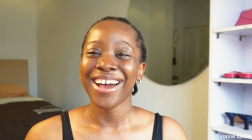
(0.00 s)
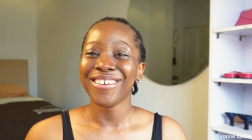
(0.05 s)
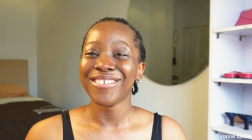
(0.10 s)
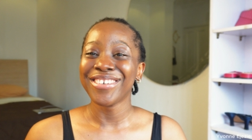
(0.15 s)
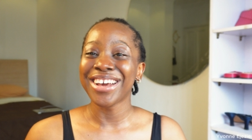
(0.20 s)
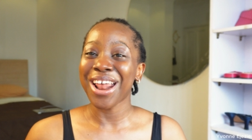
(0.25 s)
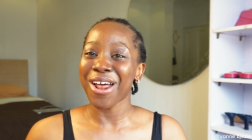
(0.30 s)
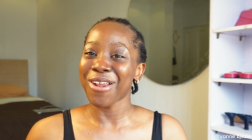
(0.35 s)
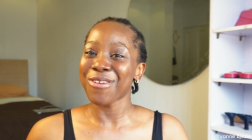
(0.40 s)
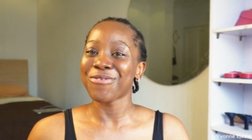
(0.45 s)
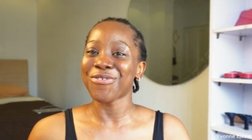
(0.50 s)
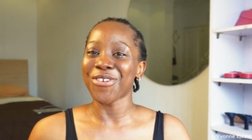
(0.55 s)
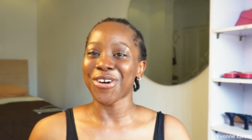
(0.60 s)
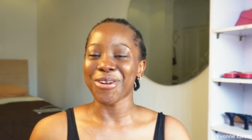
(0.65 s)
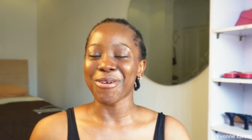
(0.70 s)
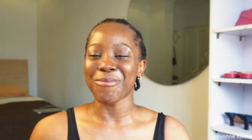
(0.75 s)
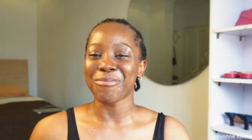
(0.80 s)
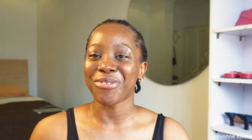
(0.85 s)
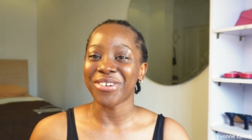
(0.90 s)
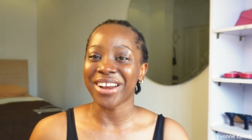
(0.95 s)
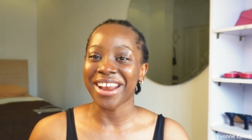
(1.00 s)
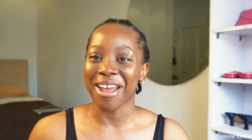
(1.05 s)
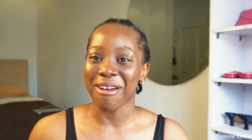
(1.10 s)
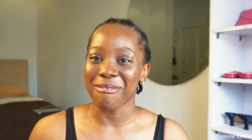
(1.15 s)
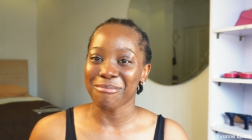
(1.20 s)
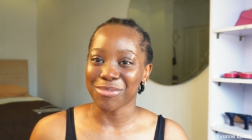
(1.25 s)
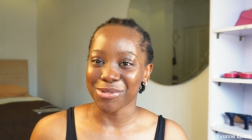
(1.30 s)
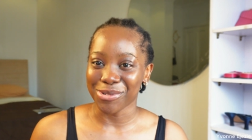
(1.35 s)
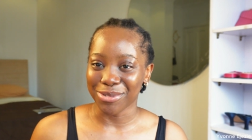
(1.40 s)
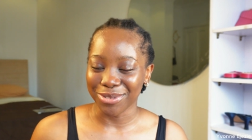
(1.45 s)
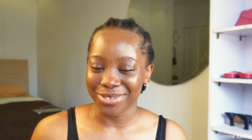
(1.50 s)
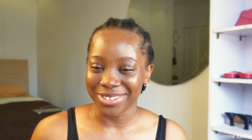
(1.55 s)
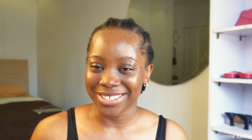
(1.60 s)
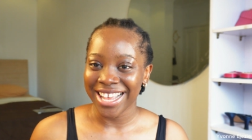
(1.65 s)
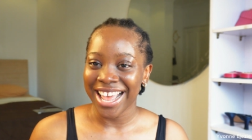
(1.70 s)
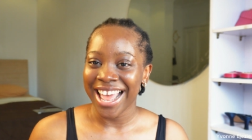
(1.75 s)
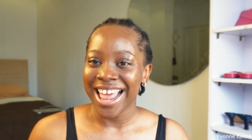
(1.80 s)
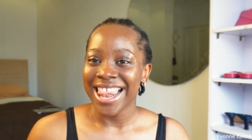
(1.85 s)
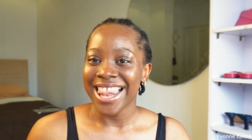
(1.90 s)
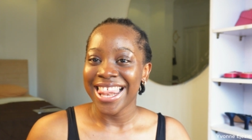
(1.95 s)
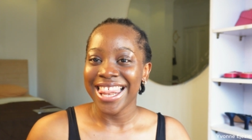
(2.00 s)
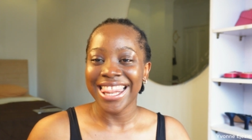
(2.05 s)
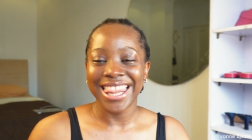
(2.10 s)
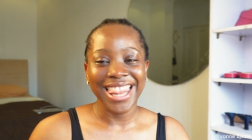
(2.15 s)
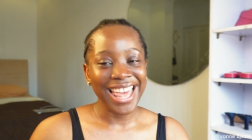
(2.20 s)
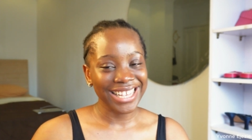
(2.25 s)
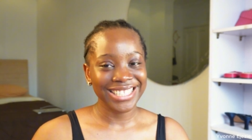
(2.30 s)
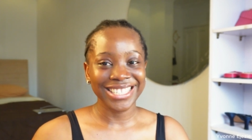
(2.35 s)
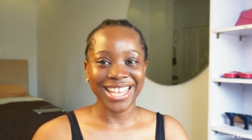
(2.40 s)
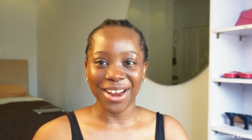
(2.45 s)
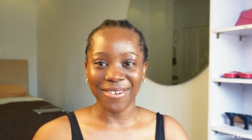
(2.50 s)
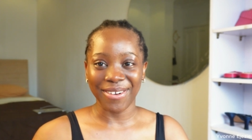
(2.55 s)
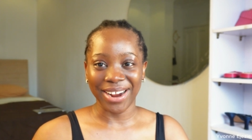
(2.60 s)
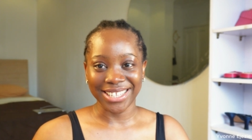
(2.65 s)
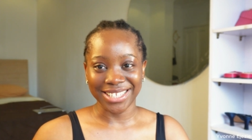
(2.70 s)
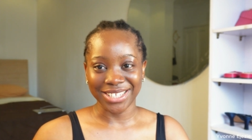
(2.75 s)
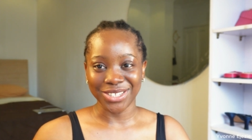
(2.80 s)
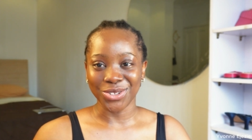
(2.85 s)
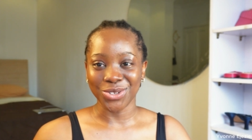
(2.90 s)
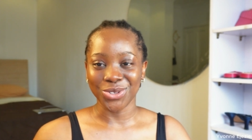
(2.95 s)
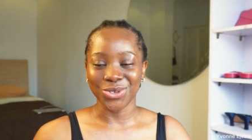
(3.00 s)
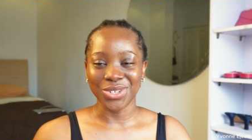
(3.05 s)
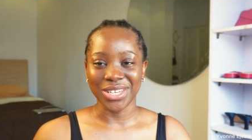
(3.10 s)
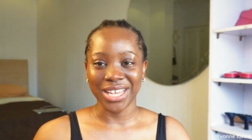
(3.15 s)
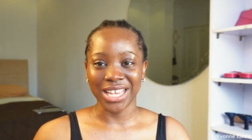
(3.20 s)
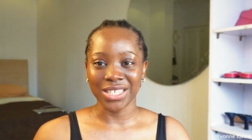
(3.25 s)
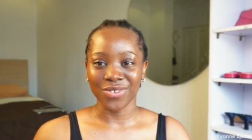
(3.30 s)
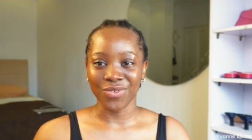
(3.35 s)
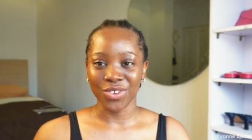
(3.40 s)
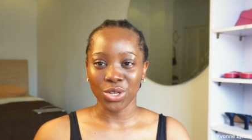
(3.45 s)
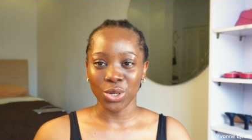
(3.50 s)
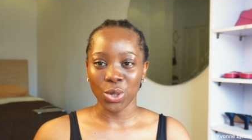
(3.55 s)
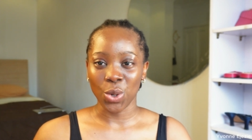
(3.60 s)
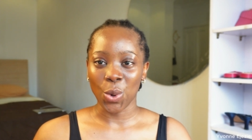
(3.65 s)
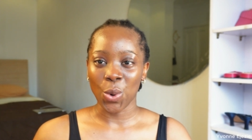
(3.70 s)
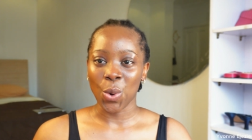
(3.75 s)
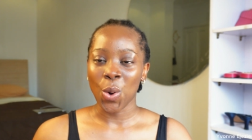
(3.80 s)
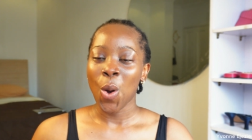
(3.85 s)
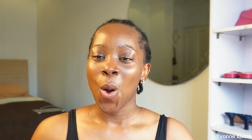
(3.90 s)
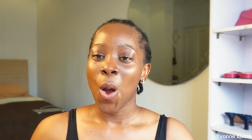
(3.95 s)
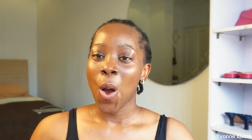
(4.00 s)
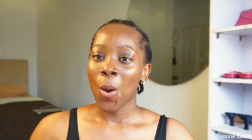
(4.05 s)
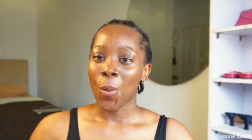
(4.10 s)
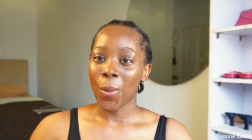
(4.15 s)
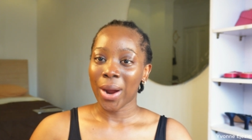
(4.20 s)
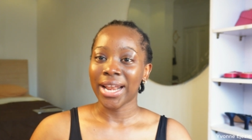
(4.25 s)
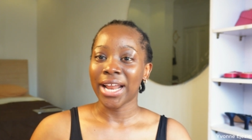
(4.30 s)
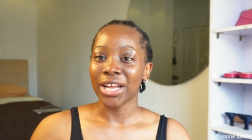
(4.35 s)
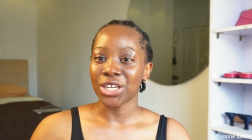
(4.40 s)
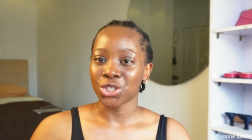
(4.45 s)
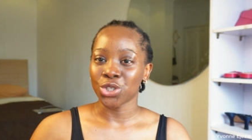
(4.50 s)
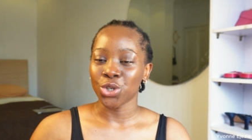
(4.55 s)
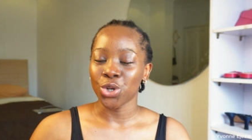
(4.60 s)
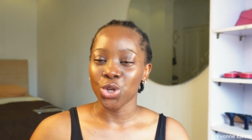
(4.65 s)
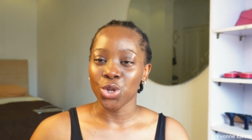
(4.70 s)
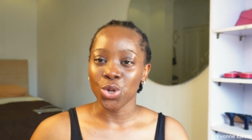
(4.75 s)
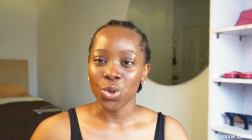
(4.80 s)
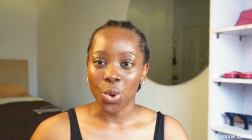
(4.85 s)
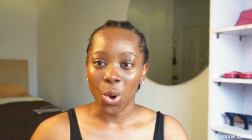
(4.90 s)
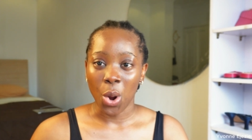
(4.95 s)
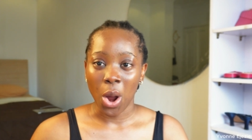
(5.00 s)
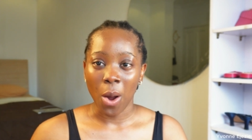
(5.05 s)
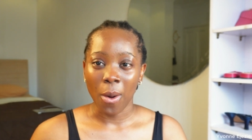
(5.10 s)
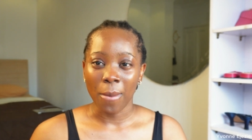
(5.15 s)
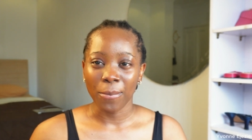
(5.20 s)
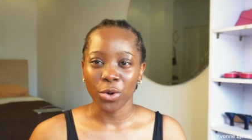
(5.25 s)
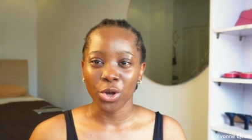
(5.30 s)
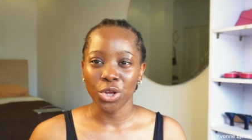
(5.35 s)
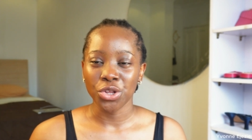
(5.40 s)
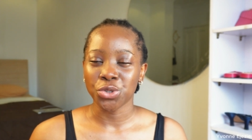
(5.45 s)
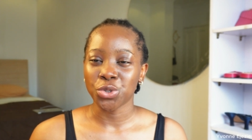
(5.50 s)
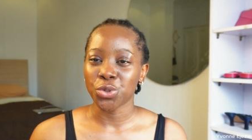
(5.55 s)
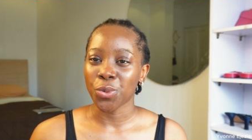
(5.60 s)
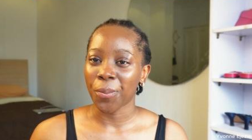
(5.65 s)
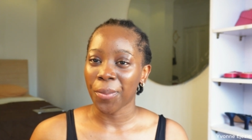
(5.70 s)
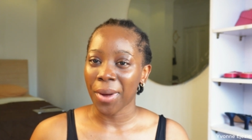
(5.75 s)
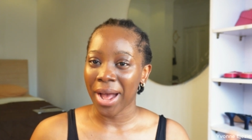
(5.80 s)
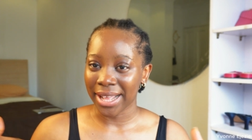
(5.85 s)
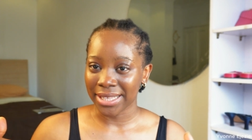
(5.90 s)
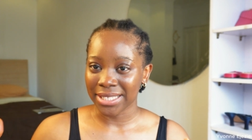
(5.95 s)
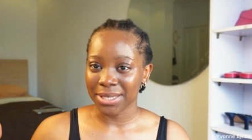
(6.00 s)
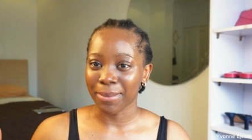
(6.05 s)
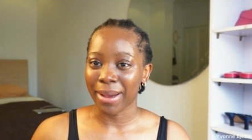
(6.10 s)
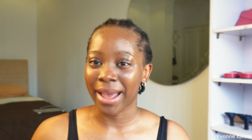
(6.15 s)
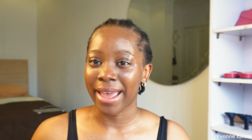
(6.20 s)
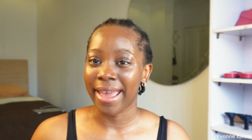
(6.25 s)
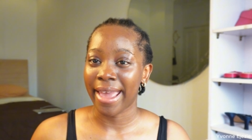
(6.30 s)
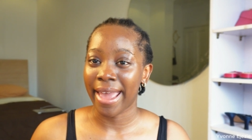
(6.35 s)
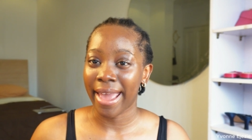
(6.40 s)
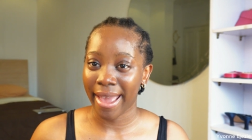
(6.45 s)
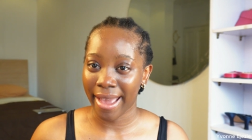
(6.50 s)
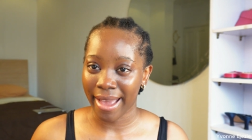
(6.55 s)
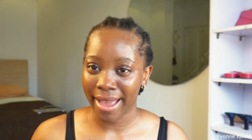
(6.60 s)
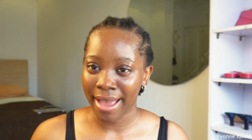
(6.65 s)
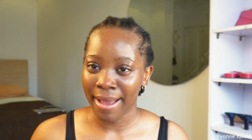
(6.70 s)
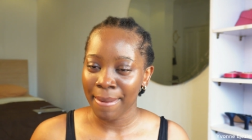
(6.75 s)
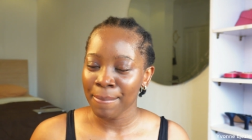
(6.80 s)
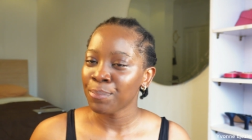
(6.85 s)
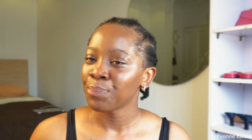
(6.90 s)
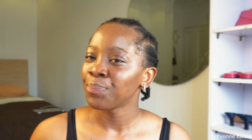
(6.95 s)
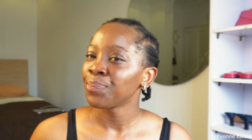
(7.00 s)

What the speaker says: Without further preambles, let's get right into today's video while I show you how I'm going to part my hair,